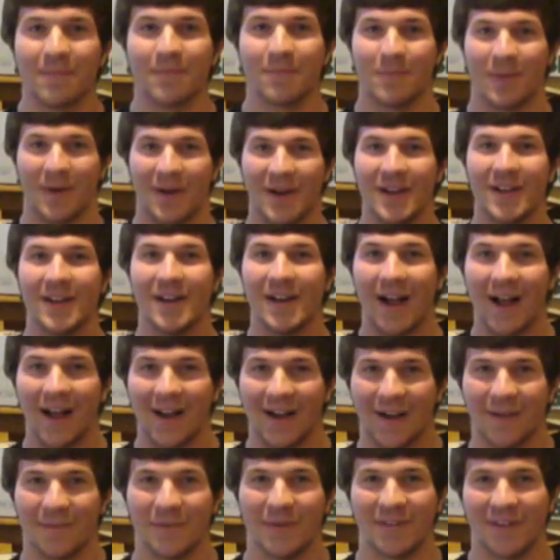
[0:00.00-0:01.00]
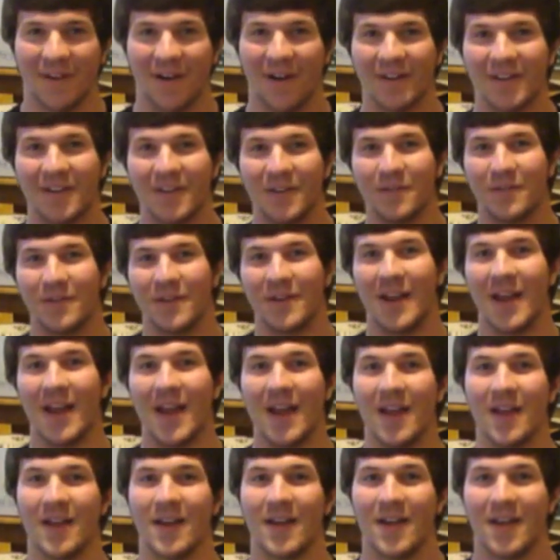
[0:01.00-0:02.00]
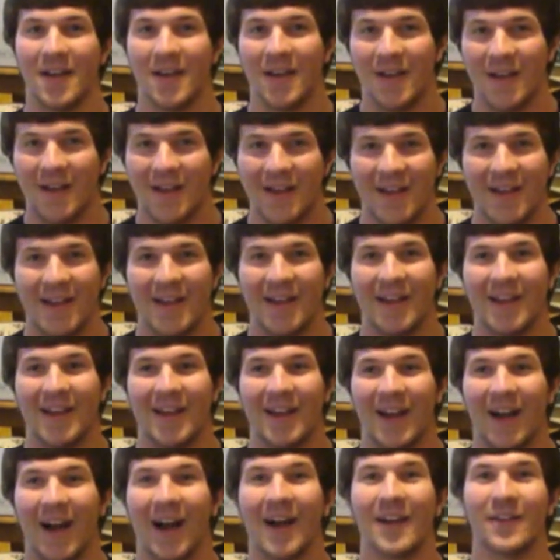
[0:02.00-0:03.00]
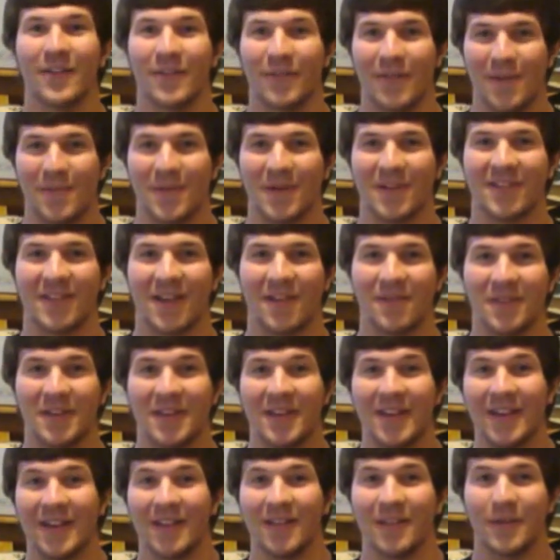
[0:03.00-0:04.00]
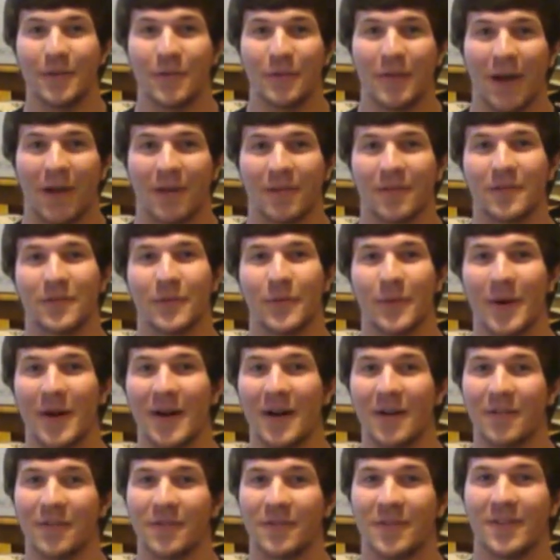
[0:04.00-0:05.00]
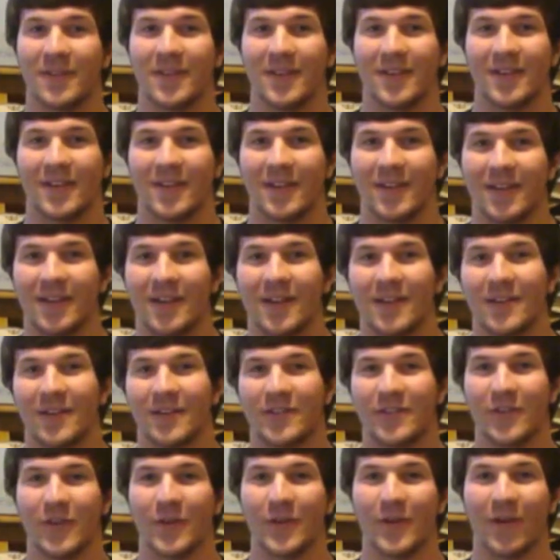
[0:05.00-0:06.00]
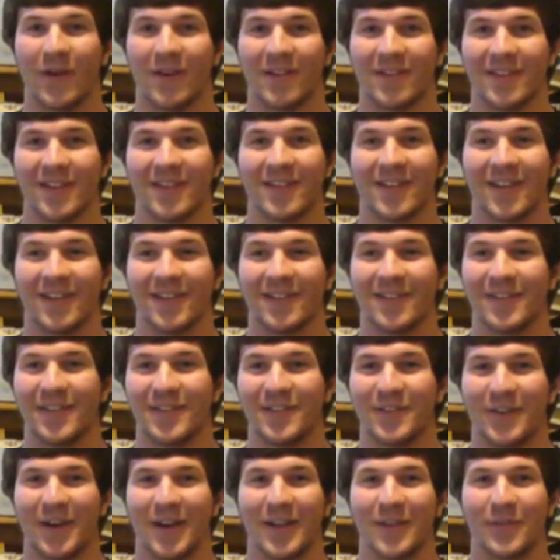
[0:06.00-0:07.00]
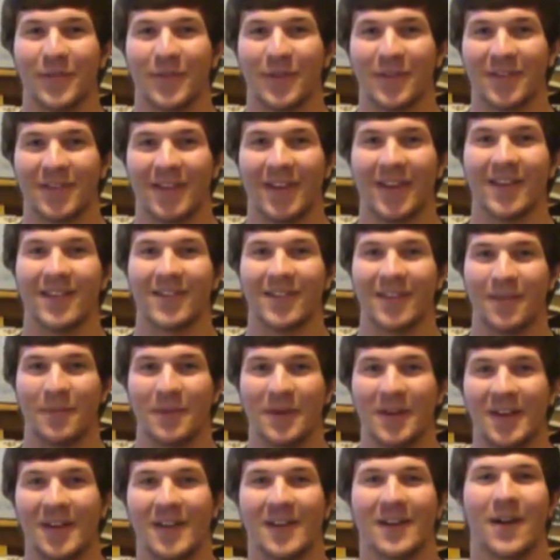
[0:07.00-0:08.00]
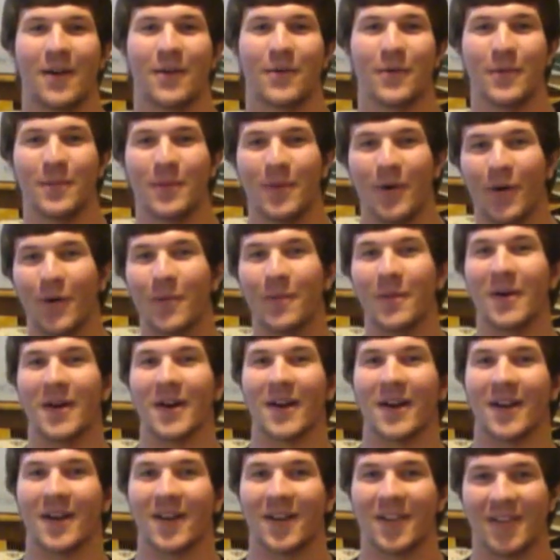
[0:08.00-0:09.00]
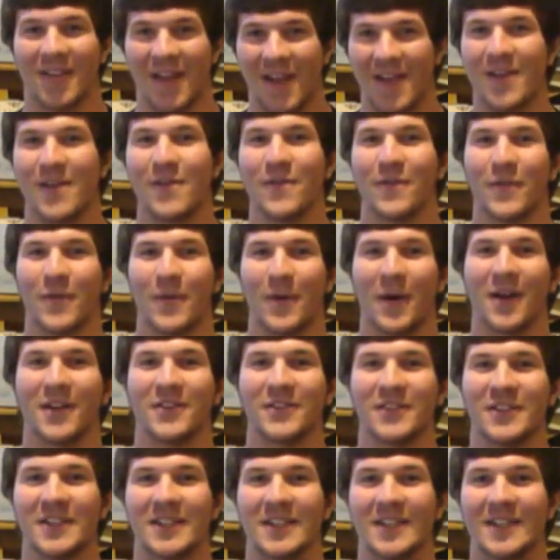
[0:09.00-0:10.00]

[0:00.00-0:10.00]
Brandon and I come to talk to you today on November 17th, 2012 to show you our 6 energy transfers exhibited in our Rube Goldberg. Thank you for watching.